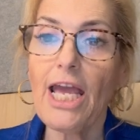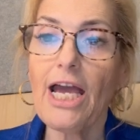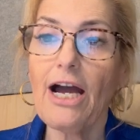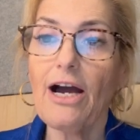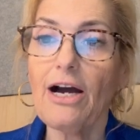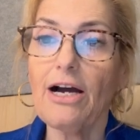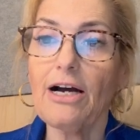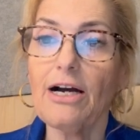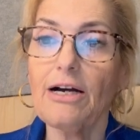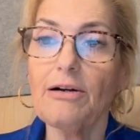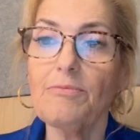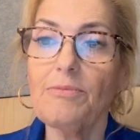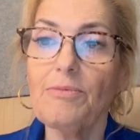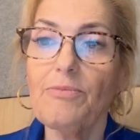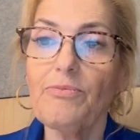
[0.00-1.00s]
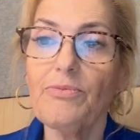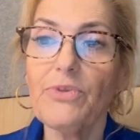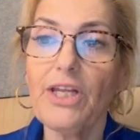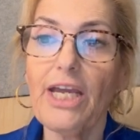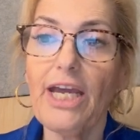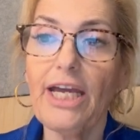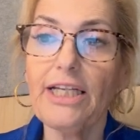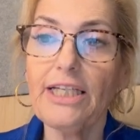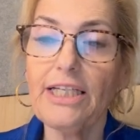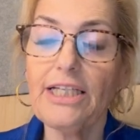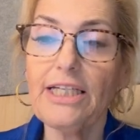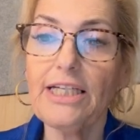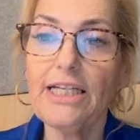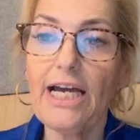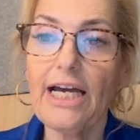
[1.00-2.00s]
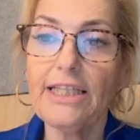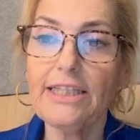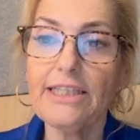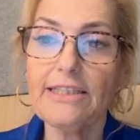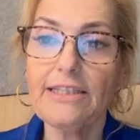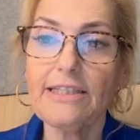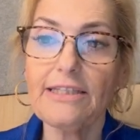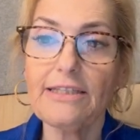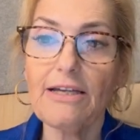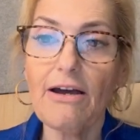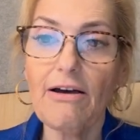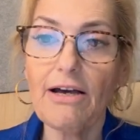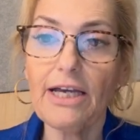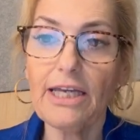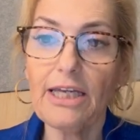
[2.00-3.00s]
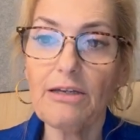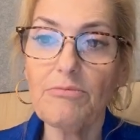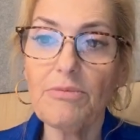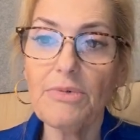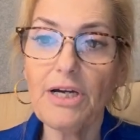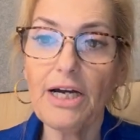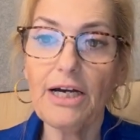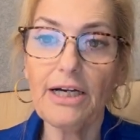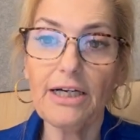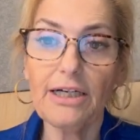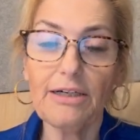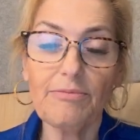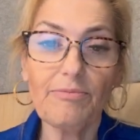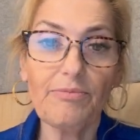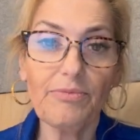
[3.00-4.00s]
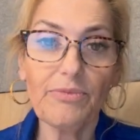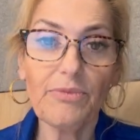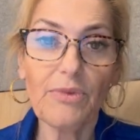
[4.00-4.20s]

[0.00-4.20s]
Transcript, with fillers: Um, and at this time, um,